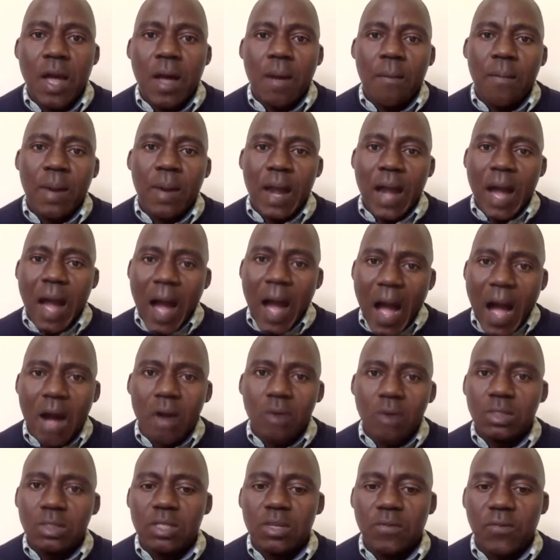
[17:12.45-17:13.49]
But
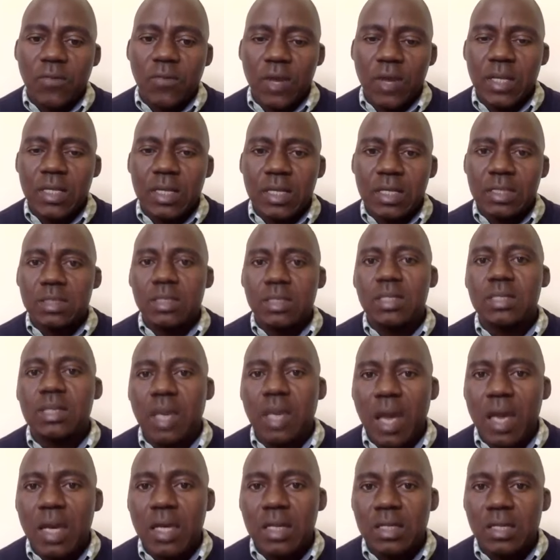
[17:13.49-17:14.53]
how different is this
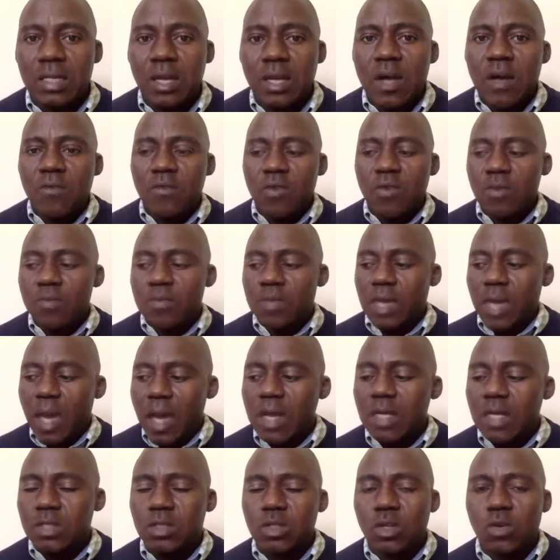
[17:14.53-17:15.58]
case from the
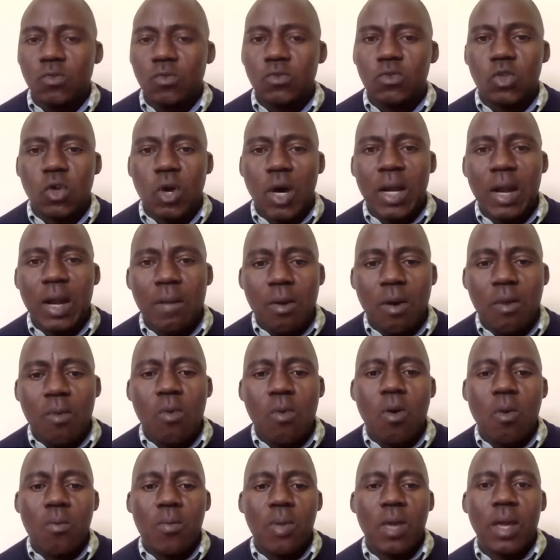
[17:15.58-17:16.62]
case of Joanna
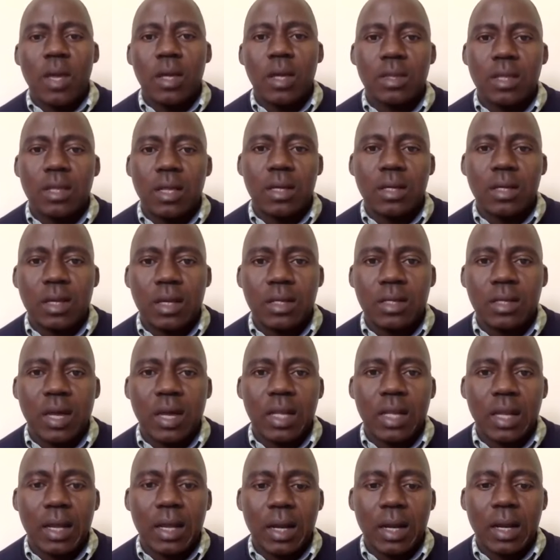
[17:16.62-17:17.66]
Mamombe and the
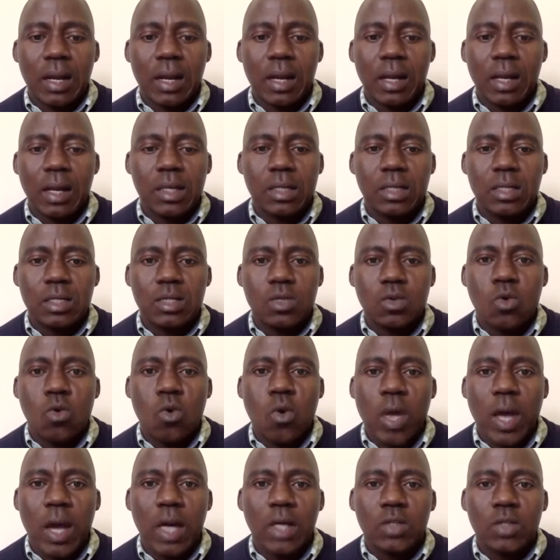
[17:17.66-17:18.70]
other ladies who
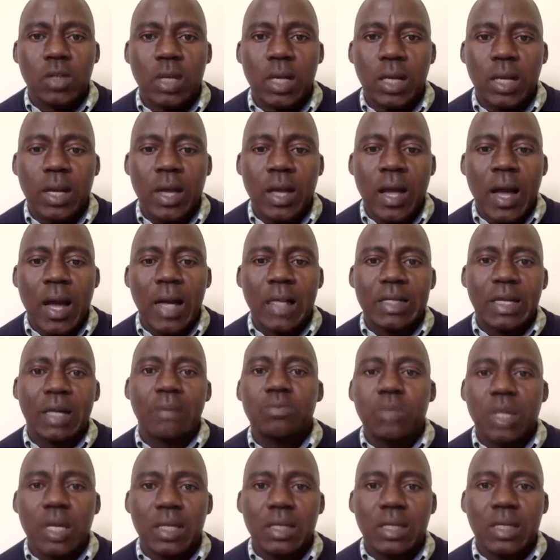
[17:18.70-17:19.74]
were actually
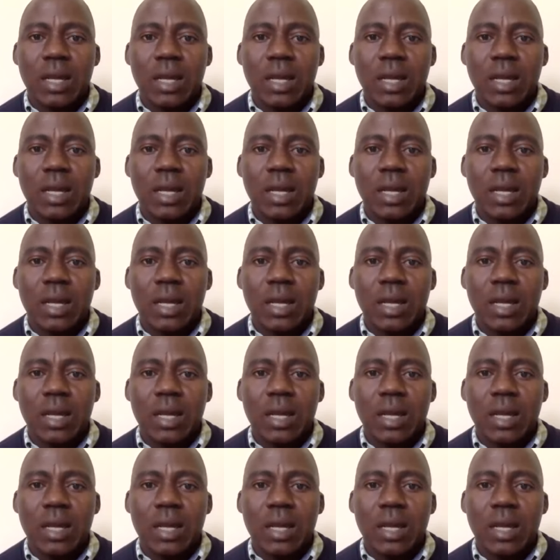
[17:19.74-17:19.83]
abducted,